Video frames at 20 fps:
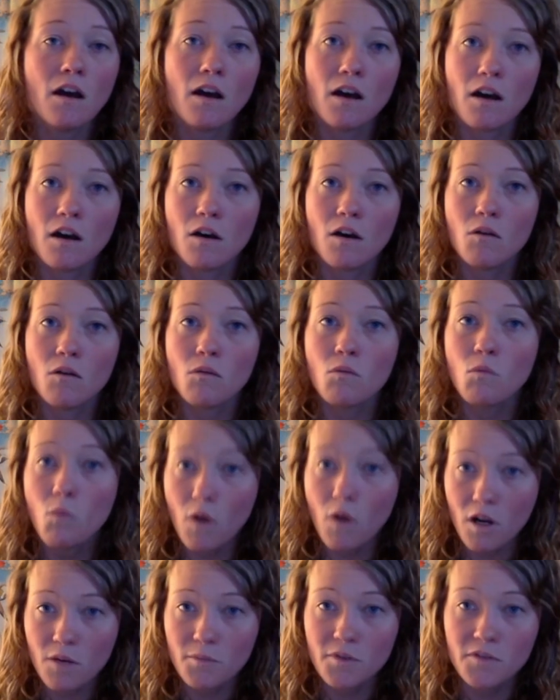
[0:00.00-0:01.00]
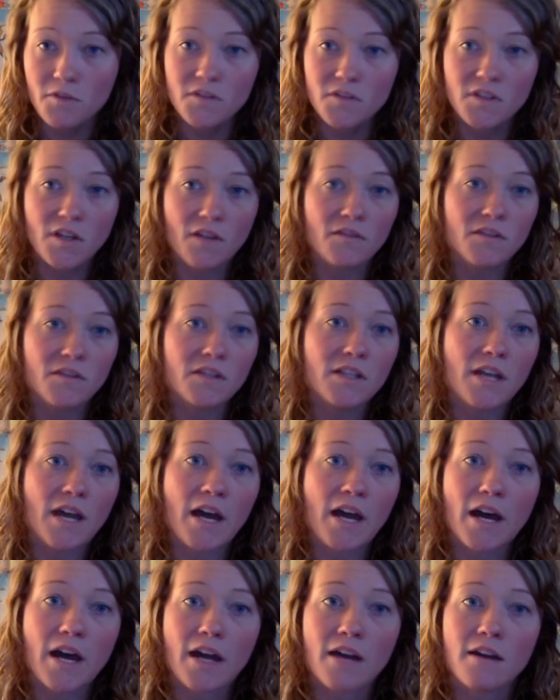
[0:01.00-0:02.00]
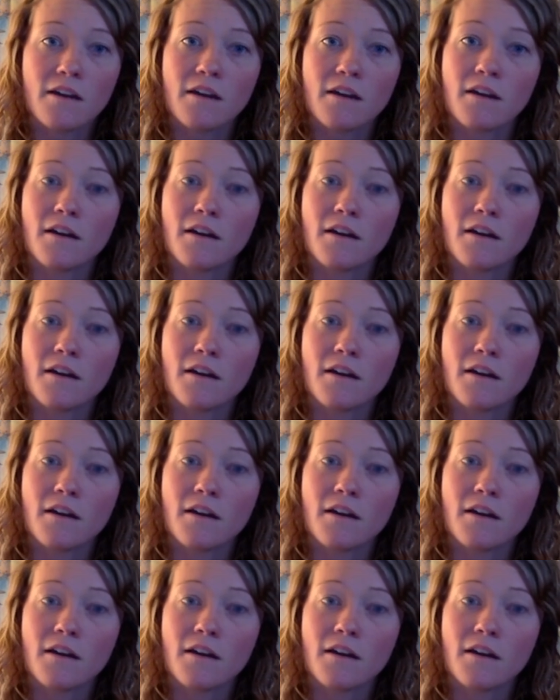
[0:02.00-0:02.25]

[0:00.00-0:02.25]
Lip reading: waterproof stuff sack